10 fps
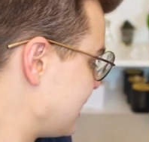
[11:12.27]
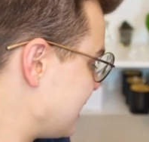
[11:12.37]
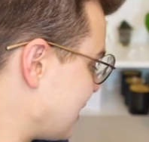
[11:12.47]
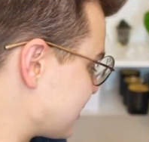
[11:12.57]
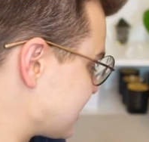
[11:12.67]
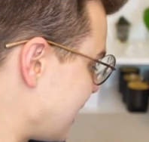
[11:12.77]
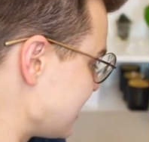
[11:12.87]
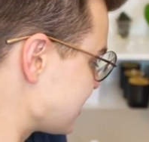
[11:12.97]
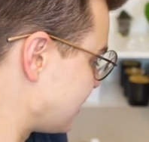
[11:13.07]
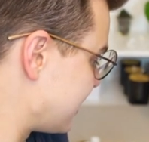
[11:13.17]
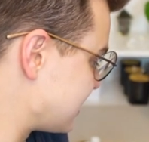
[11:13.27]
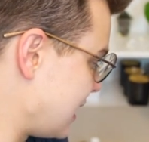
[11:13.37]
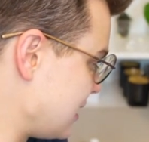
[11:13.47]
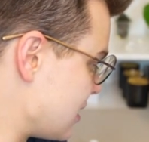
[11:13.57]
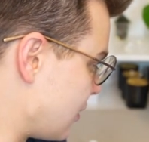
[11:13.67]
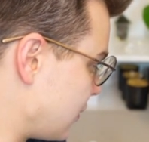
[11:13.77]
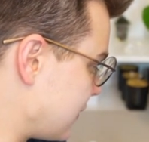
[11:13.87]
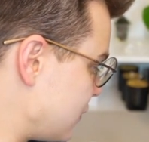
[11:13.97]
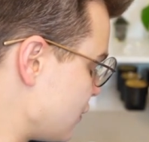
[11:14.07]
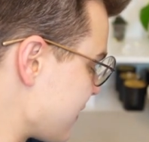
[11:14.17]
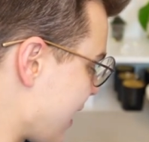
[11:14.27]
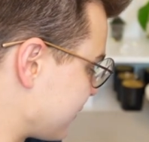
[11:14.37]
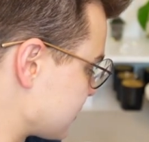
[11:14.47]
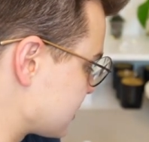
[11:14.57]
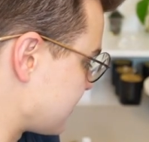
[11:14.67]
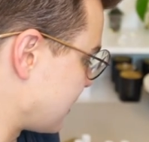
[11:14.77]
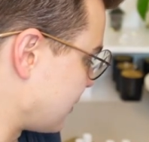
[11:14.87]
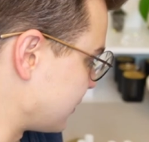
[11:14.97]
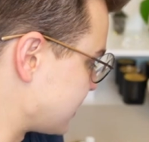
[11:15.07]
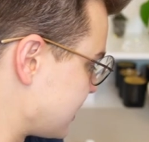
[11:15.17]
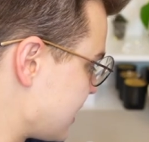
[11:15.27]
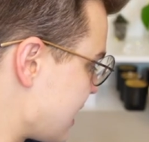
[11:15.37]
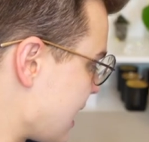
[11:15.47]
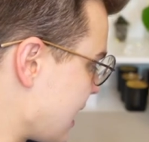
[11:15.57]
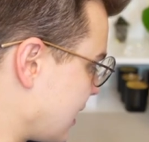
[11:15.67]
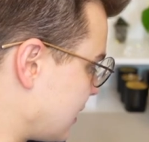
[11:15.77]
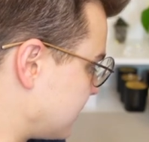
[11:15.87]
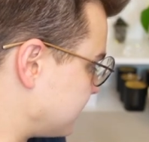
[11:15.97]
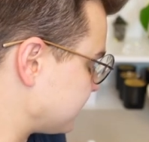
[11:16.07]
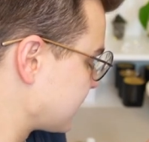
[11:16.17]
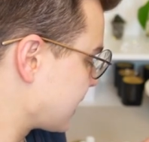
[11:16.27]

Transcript: Now santal is a note if you've ever smelled um,